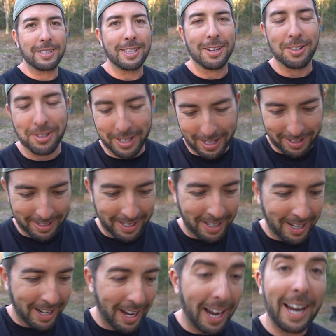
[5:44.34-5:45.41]
to settle down.
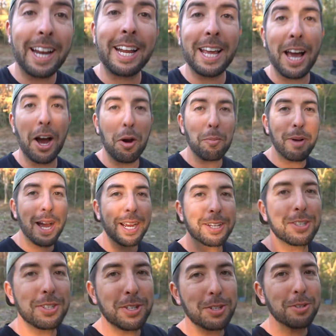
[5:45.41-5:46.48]
Anyhow,
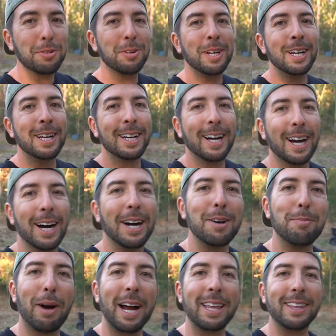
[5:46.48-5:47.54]
back to
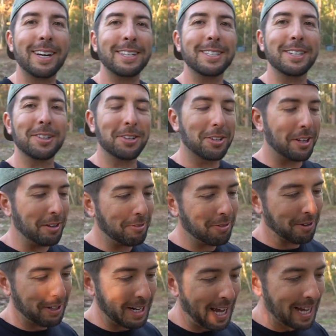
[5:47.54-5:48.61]
pythons and looking
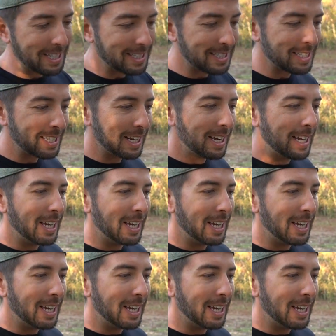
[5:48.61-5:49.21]
for nests.